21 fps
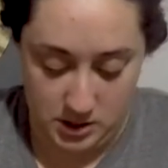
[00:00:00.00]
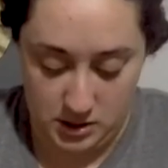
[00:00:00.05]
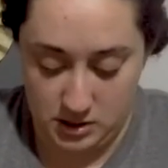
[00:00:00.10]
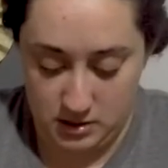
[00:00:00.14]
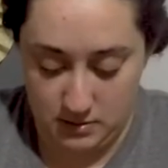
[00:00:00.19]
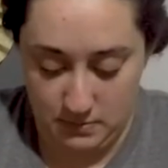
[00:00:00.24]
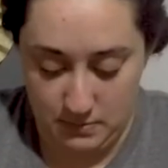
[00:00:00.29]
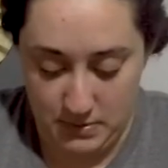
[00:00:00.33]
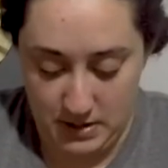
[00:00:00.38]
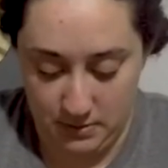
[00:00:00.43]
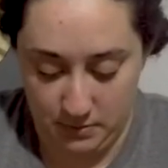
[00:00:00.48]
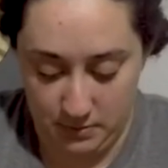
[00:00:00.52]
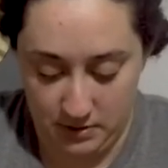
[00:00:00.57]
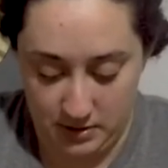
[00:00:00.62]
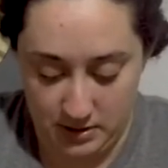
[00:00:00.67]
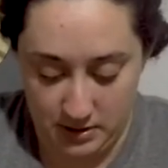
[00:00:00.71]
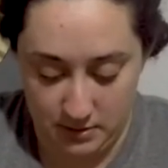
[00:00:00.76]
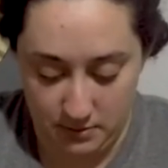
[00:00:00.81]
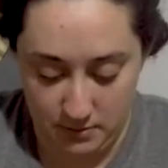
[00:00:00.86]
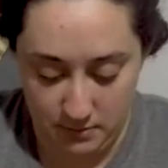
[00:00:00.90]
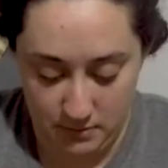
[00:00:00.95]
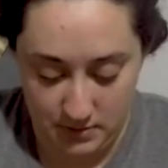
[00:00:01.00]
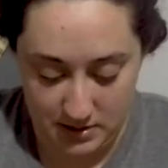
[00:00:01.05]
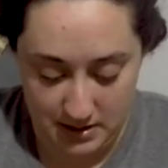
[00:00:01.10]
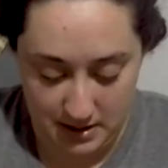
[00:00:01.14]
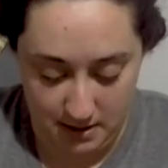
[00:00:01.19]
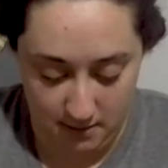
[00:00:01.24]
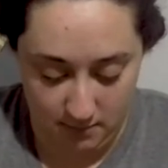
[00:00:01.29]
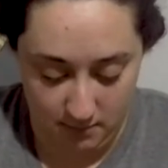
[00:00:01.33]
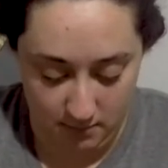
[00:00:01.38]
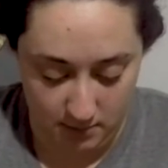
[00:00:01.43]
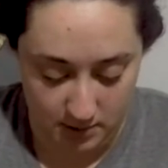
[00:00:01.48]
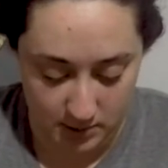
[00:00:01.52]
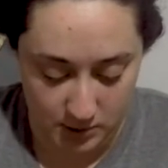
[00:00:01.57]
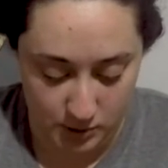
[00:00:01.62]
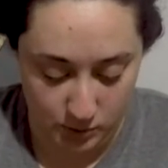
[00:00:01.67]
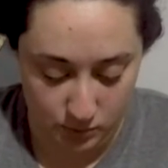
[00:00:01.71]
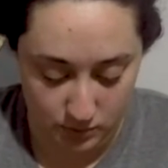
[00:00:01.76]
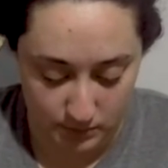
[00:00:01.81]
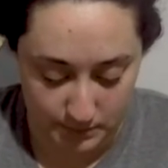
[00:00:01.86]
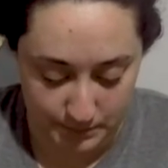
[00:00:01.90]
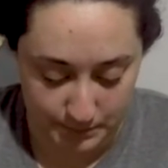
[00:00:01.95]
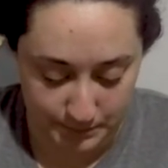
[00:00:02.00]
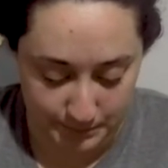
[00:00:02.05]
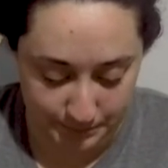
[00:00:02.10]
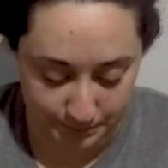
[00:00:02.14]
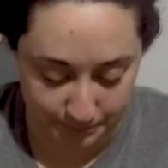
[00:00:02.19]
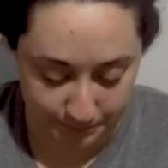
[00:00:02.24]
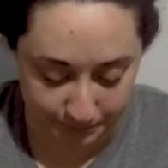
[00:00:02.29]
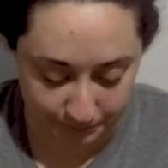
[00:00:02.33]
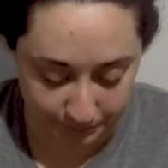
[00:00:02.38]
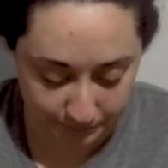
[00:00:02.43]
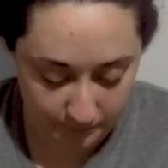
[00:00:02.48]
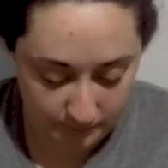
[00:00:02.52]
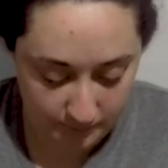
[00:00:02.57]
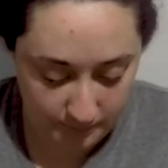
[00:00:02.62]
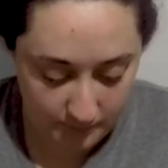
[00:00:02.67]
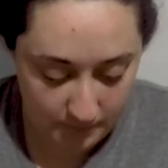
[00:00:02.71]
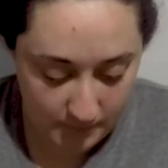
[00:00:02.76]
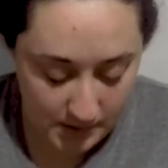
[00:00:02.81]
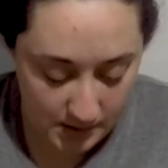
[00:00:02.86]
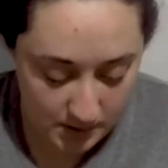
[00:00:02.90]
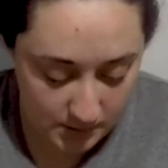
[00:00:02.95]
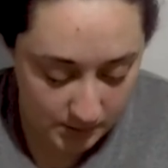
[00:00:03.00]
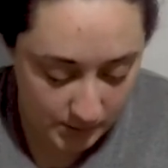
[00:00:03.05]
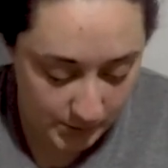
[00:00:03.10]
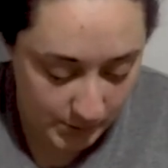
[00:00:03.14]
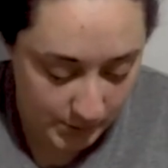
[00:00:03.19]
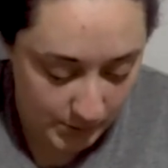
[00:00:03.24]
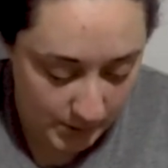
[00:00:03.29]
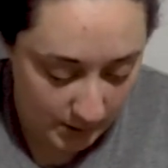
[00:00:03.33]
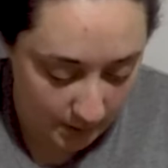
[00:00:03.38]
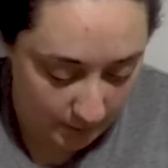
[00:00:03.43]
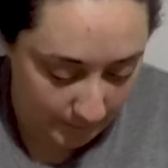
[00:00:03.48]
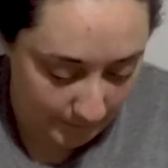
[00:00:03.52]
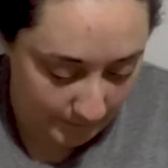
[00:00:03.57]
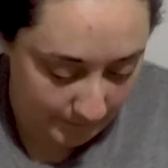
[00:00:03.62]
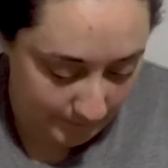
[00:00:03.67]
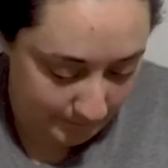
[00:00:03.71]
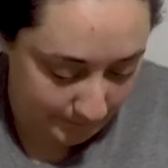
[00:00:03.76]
to be able to do it without a tool. So